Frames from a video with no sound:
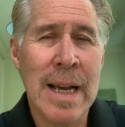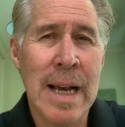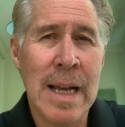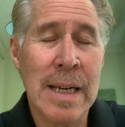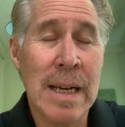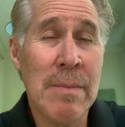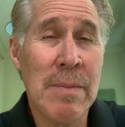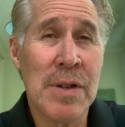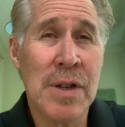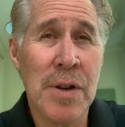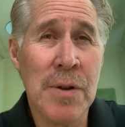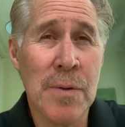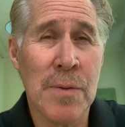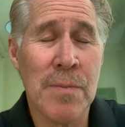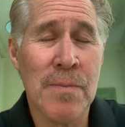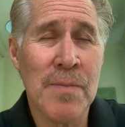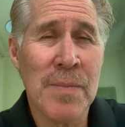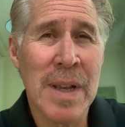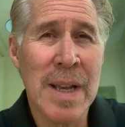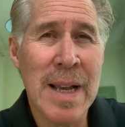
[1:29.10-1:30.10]
Number
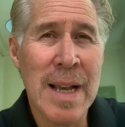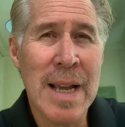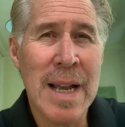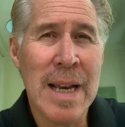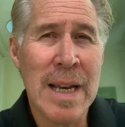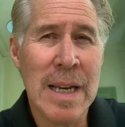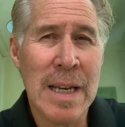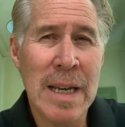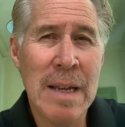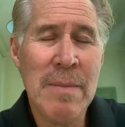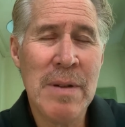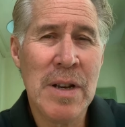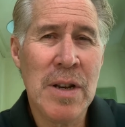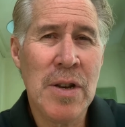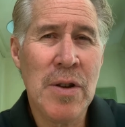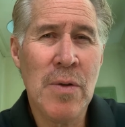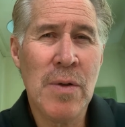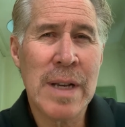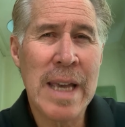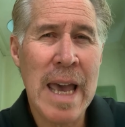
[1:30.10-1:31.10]
2,
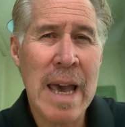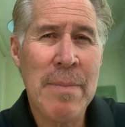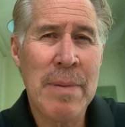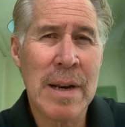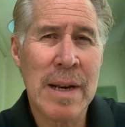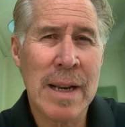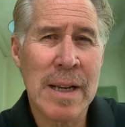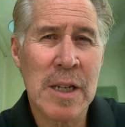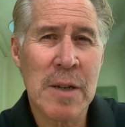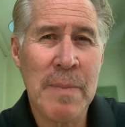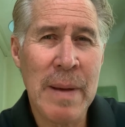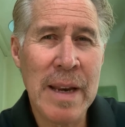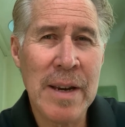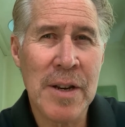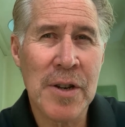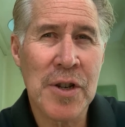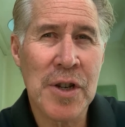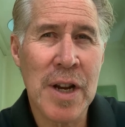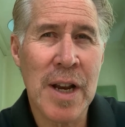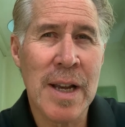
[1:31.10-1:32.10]
limit your capital
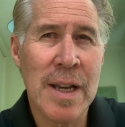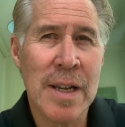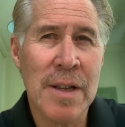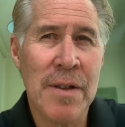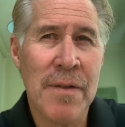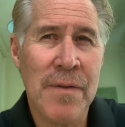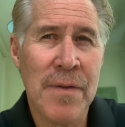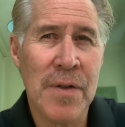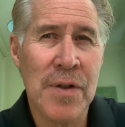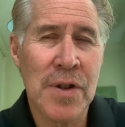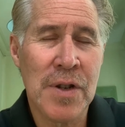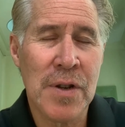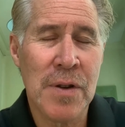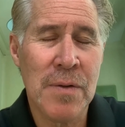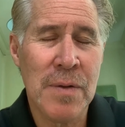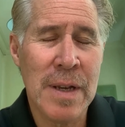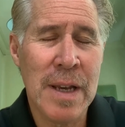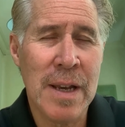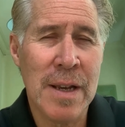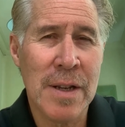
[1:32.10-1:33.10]
expenditure in the first
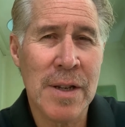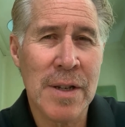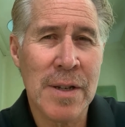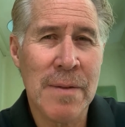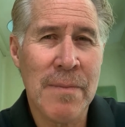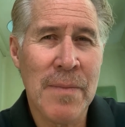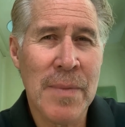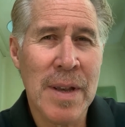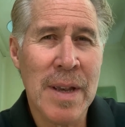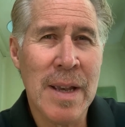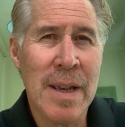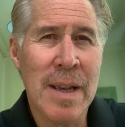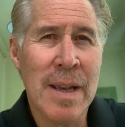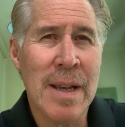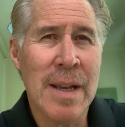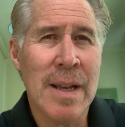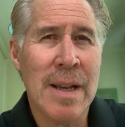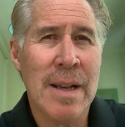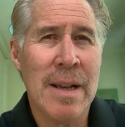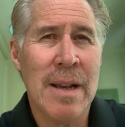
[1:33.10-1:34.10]
2 years.
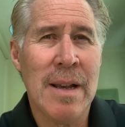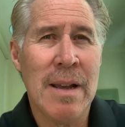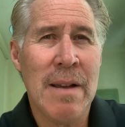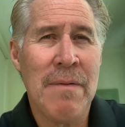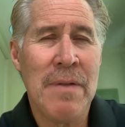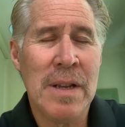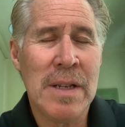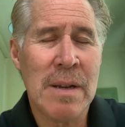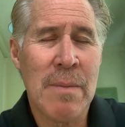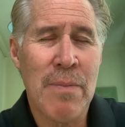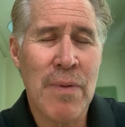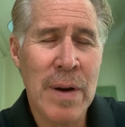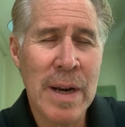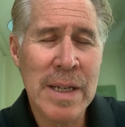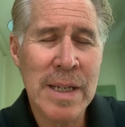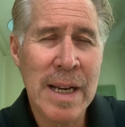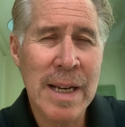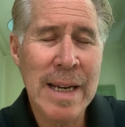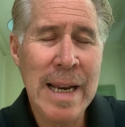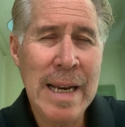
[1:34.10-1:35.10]
If there's a
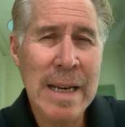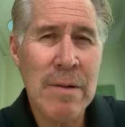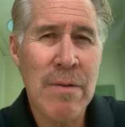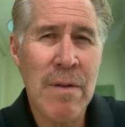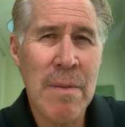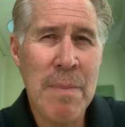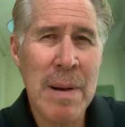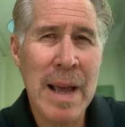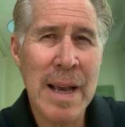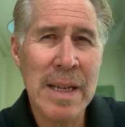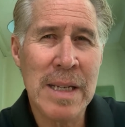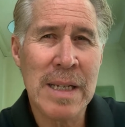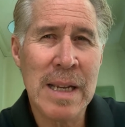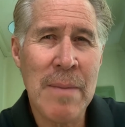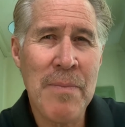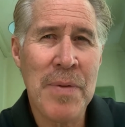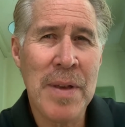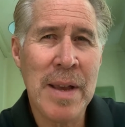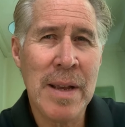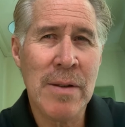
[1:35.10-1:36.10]
pressing need to replace
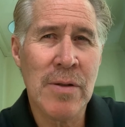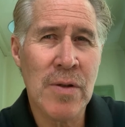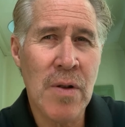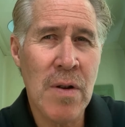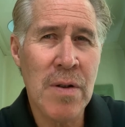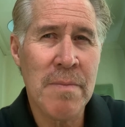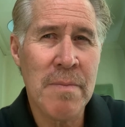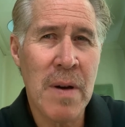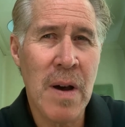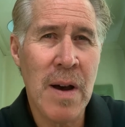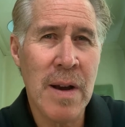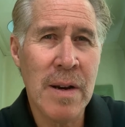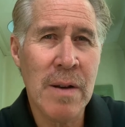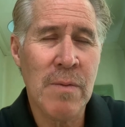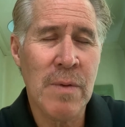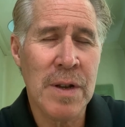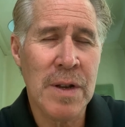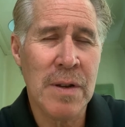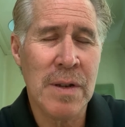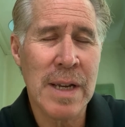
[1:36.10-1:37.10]
something
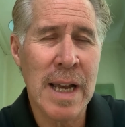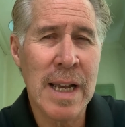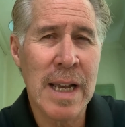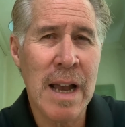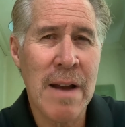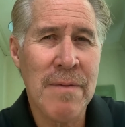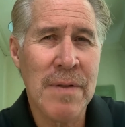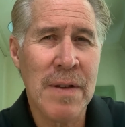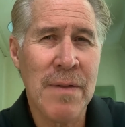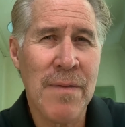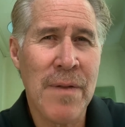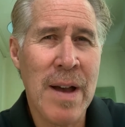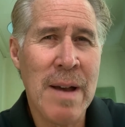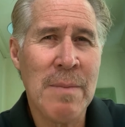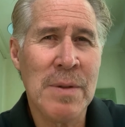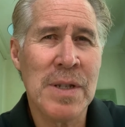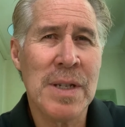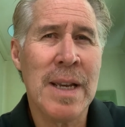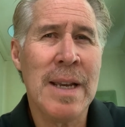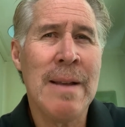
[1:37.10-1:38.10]
non-minor when you take over the
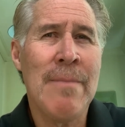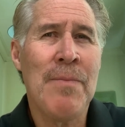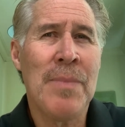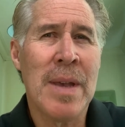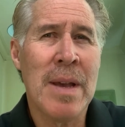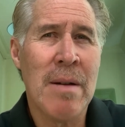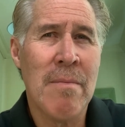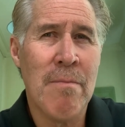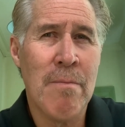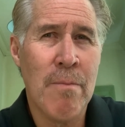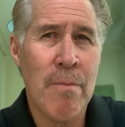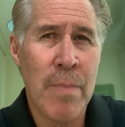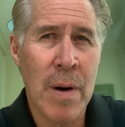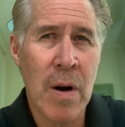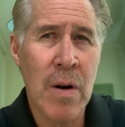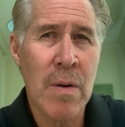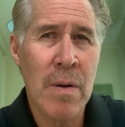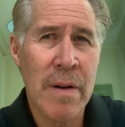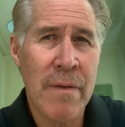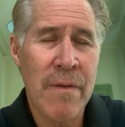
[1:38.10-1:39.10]
pharmacy,
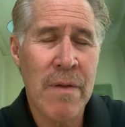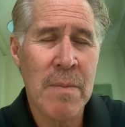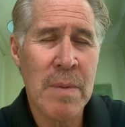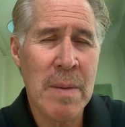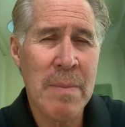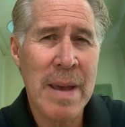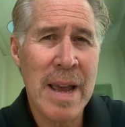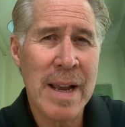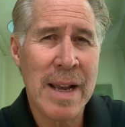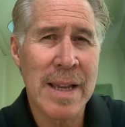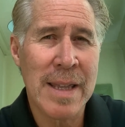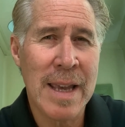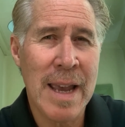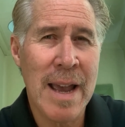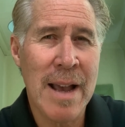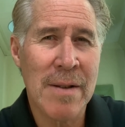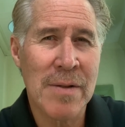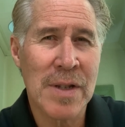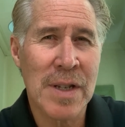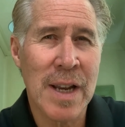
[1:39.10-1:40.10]
borrow it from the bank at
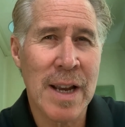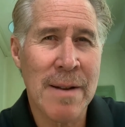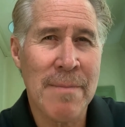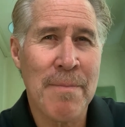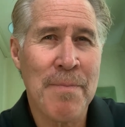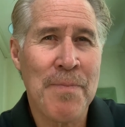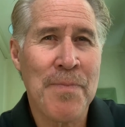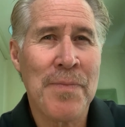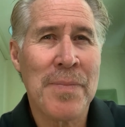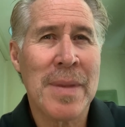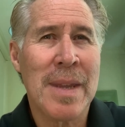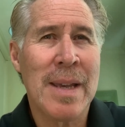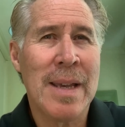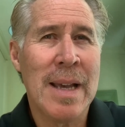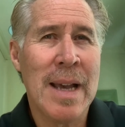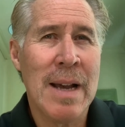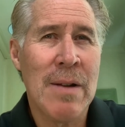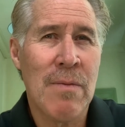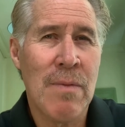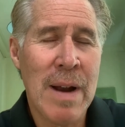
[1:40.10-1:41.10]
the outset,
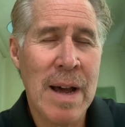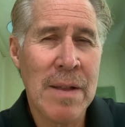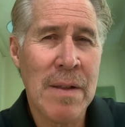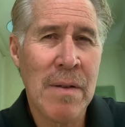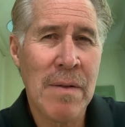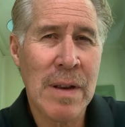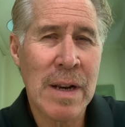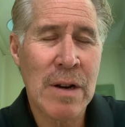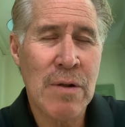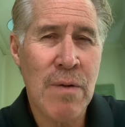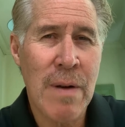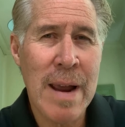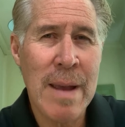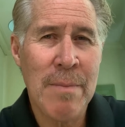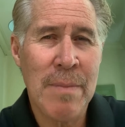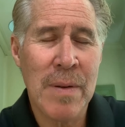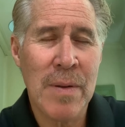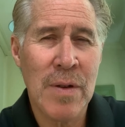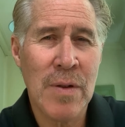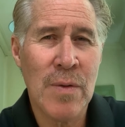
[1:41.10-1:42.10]
rather than
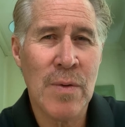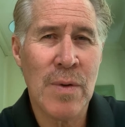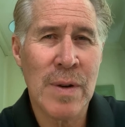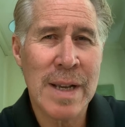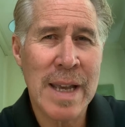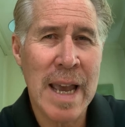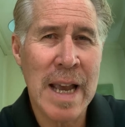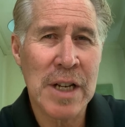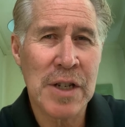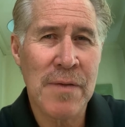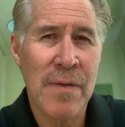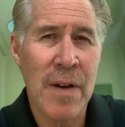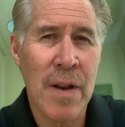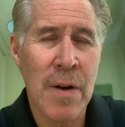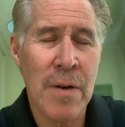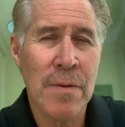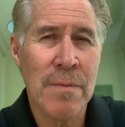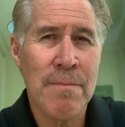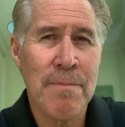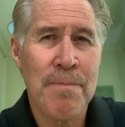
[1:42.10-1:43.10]
cramp your cash flow.